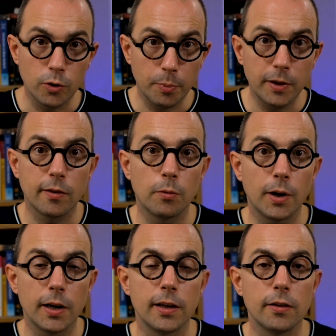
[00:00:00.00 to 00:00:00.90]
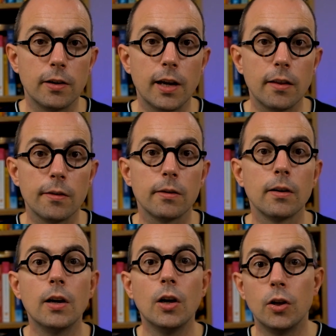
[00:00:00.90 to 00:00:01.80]
your piece of writing together,
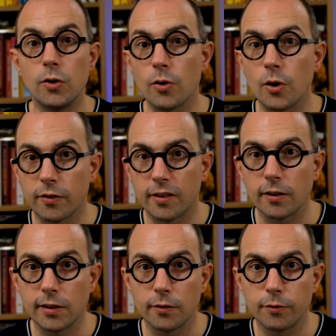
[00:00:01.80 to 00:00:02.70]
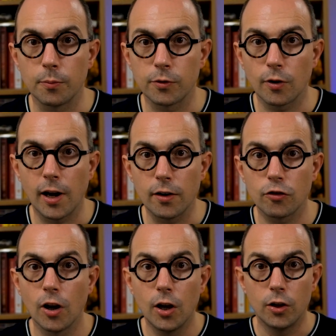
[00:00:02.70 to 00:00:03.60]
you're not starting from scratch.